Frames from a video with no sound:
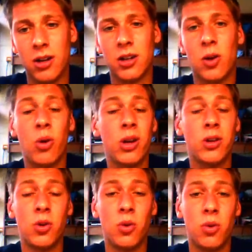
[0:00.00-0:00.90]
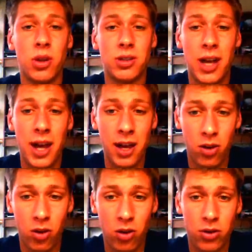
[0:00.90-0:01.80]
According to the
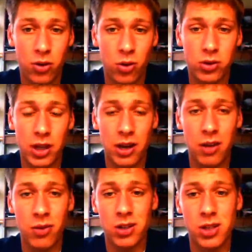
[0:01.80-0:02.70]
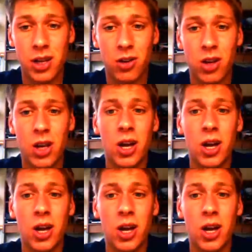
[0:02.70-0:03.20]
tale, the North Scandinavian tale,